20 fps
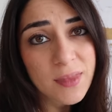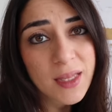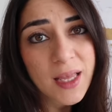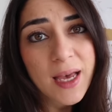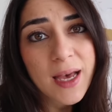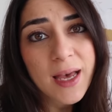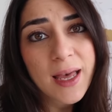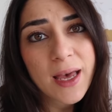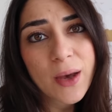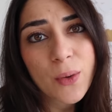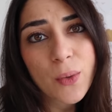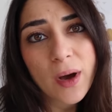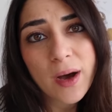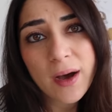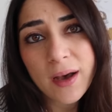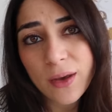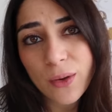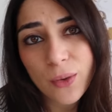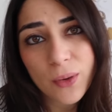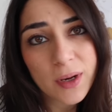yeah, how
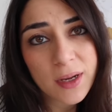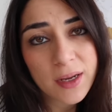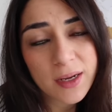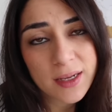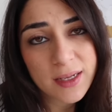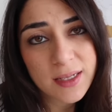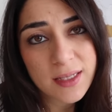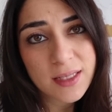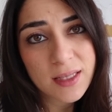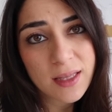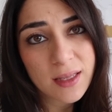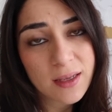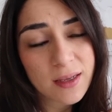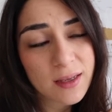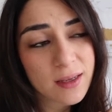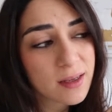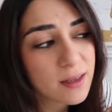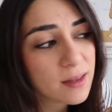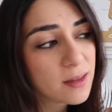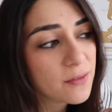I organize
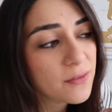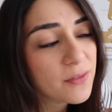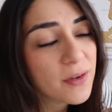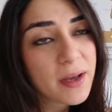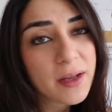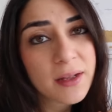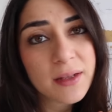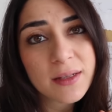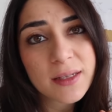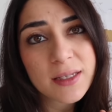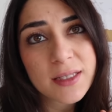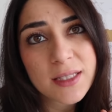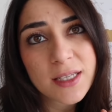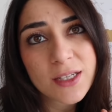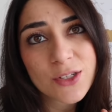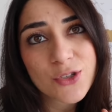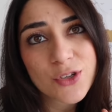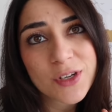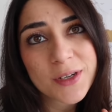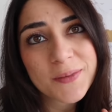the, the file,
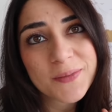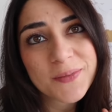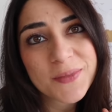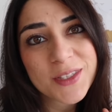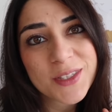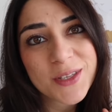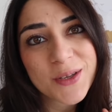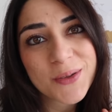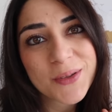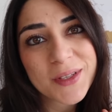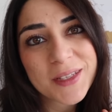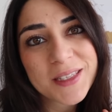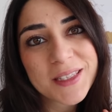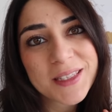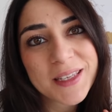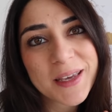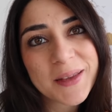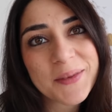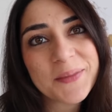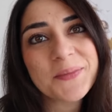etc. So let's
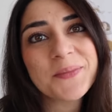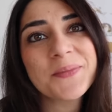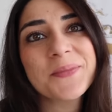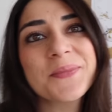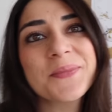see it.